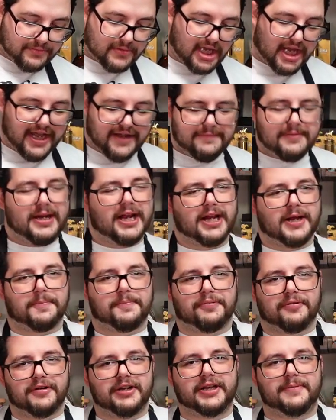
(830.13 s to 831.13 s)
I have been on a
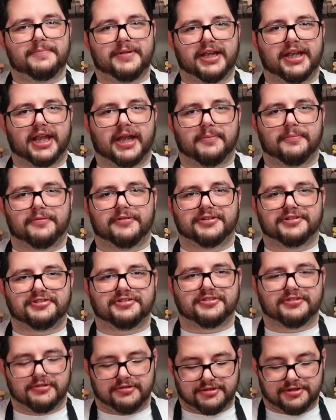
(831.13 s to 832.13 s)
pretty big
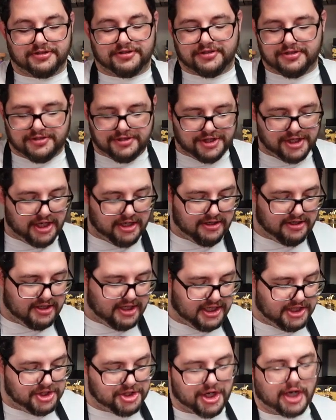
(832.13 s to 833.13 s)
Empress, or just gin
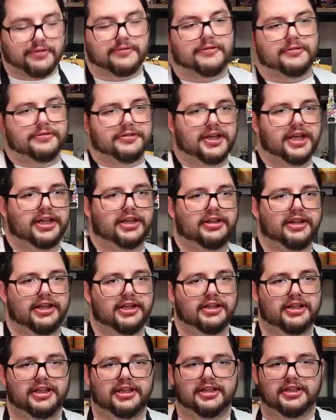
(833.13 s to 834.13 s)
in general, kick
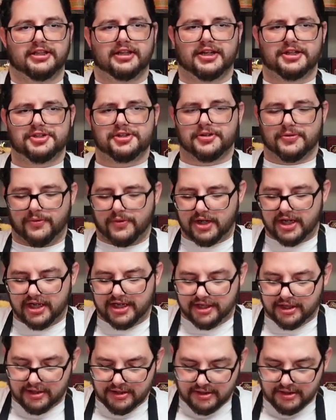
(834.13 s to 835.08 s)
lately. I'm not sure why.